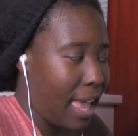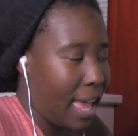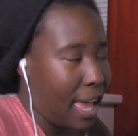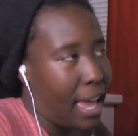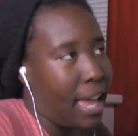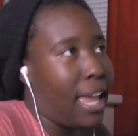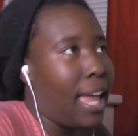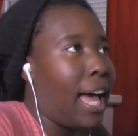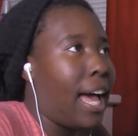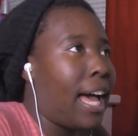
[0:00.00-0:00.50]

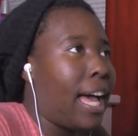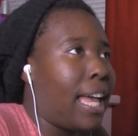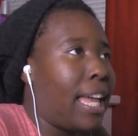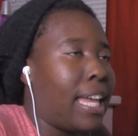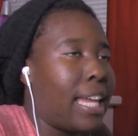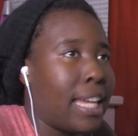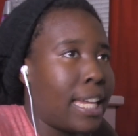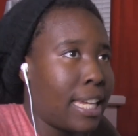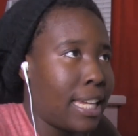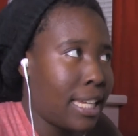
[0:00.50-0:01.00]

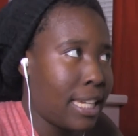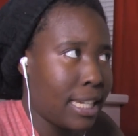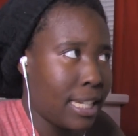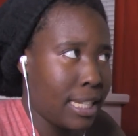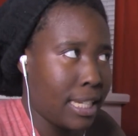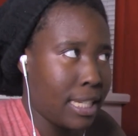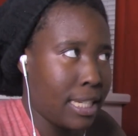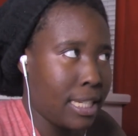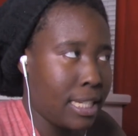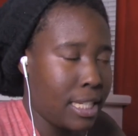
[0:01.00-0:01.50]

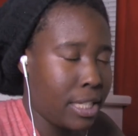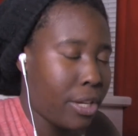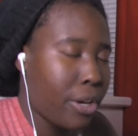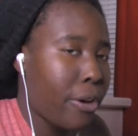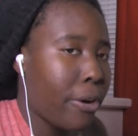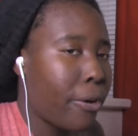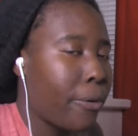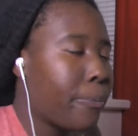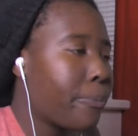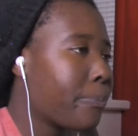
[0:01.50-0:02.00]

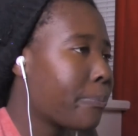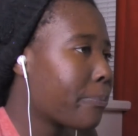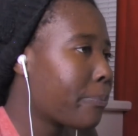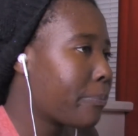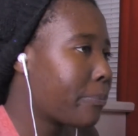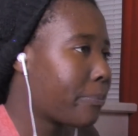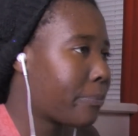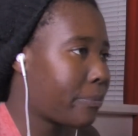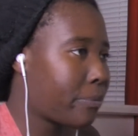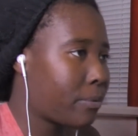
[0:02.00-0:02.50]
Kaito.
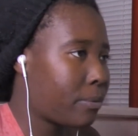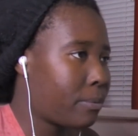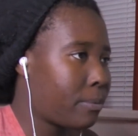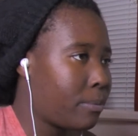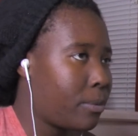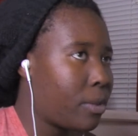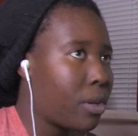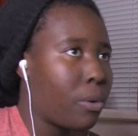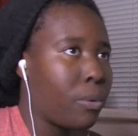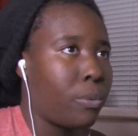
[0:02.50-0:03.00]

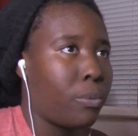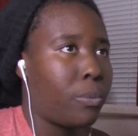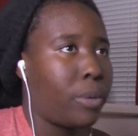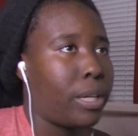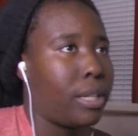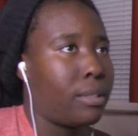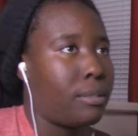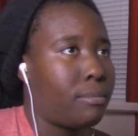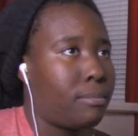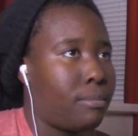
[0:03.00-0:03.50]
No,
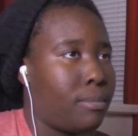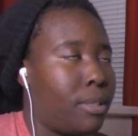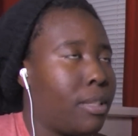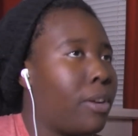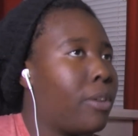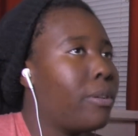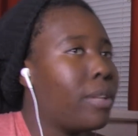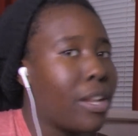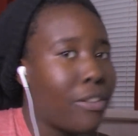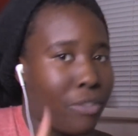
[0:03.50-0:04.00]
wait, no,
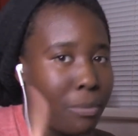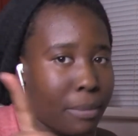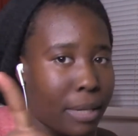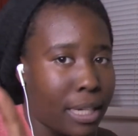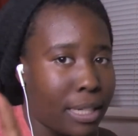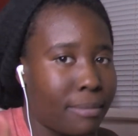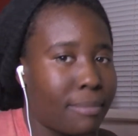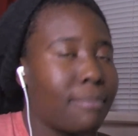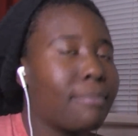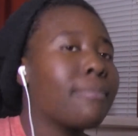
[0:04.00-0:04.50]
never
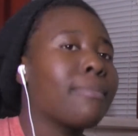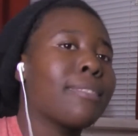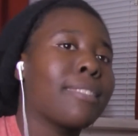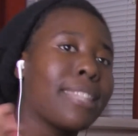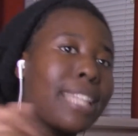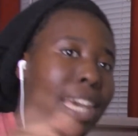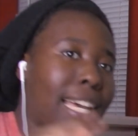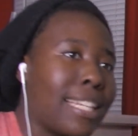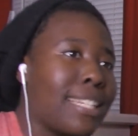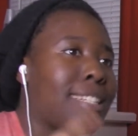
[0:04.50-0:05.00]
mind.
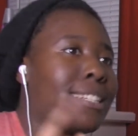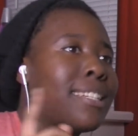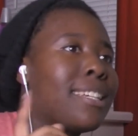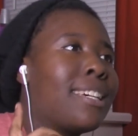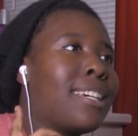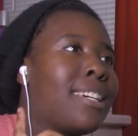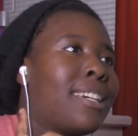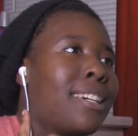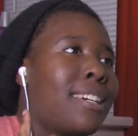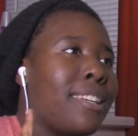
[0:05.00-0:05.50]
That's
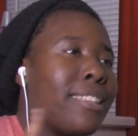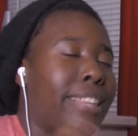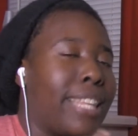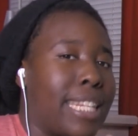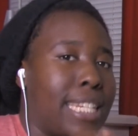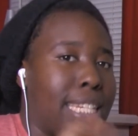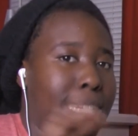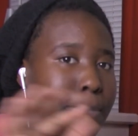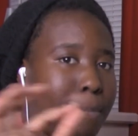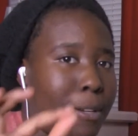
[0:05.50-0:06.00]
the
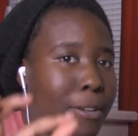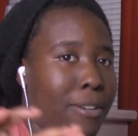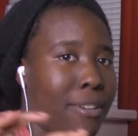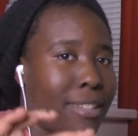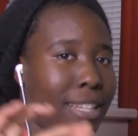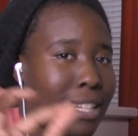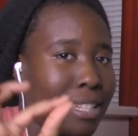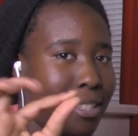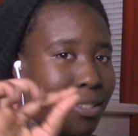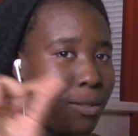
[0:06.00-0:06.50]
spirit.
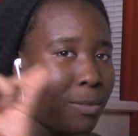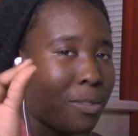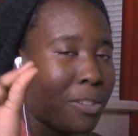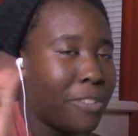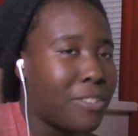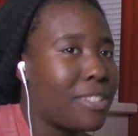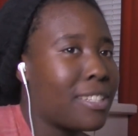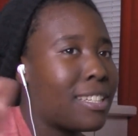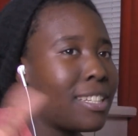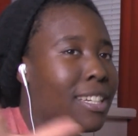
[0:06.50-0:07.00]
That's the
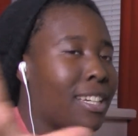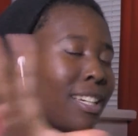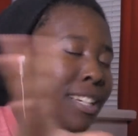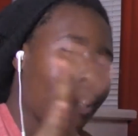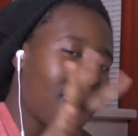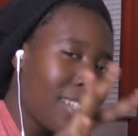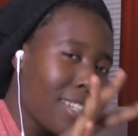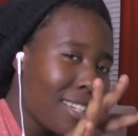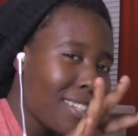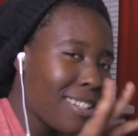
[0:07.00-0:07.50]
wolf's.
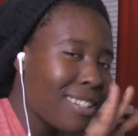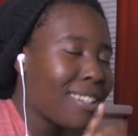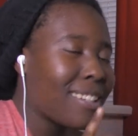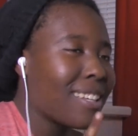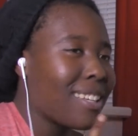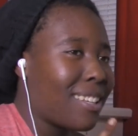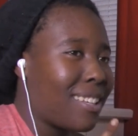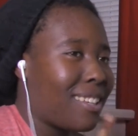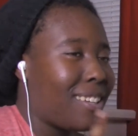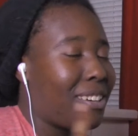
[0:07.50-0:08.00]

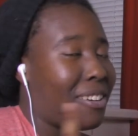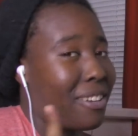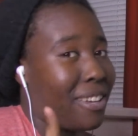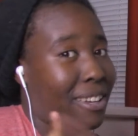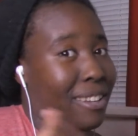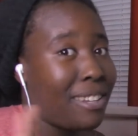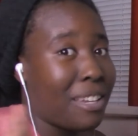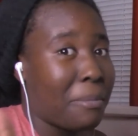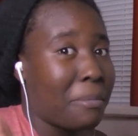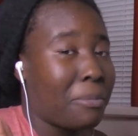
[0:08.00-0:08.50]

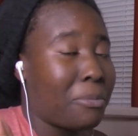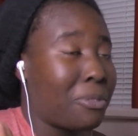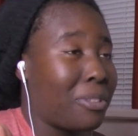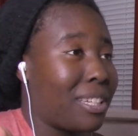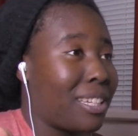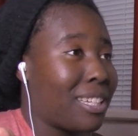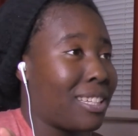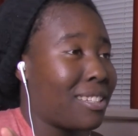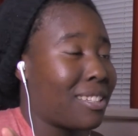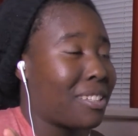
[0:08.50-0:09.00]
Okay, now I'm really
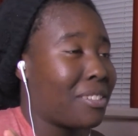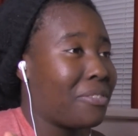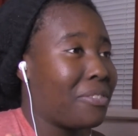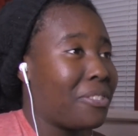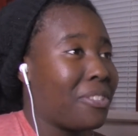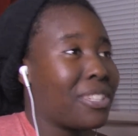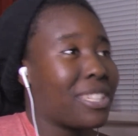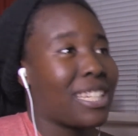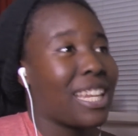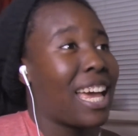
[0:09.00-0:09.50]
getting
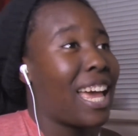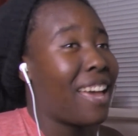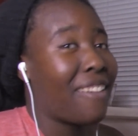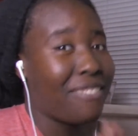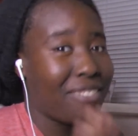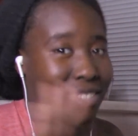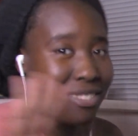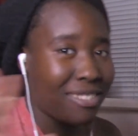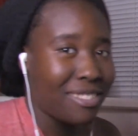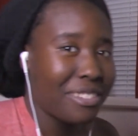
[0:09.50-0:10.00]
confused. I
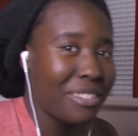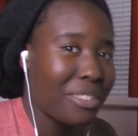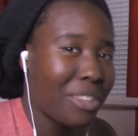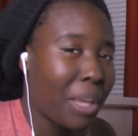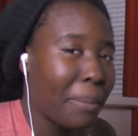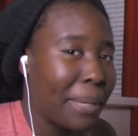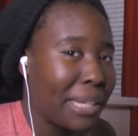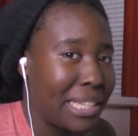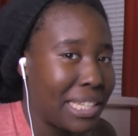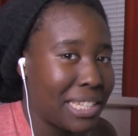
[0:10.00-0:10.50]
haven't thought
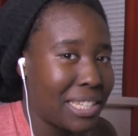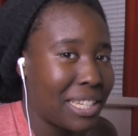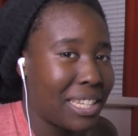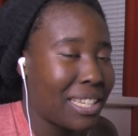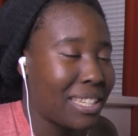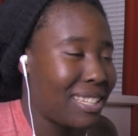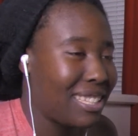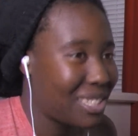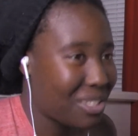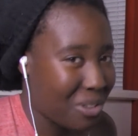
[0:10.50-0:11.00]
about this
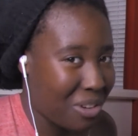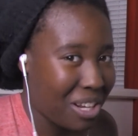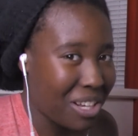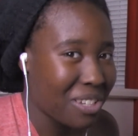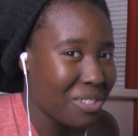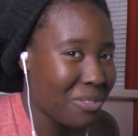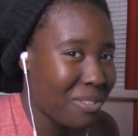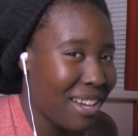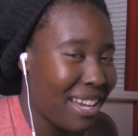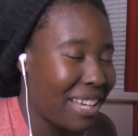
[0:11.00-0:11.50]
story in
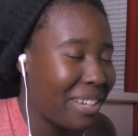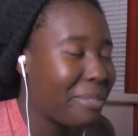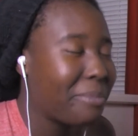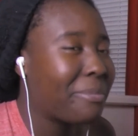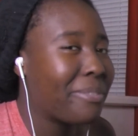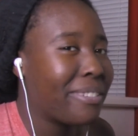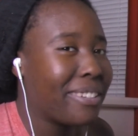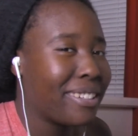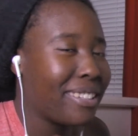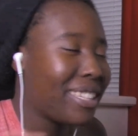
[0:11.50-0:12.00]
a while,
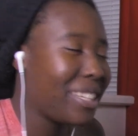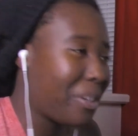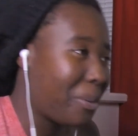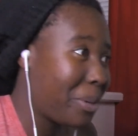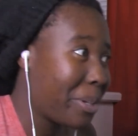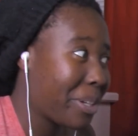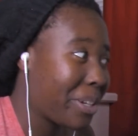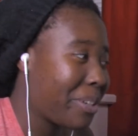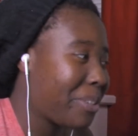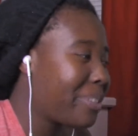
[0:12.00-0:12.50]
but here
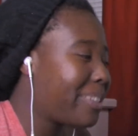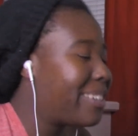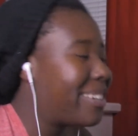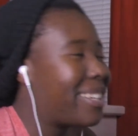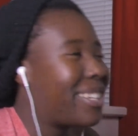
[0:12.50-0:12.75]
we go.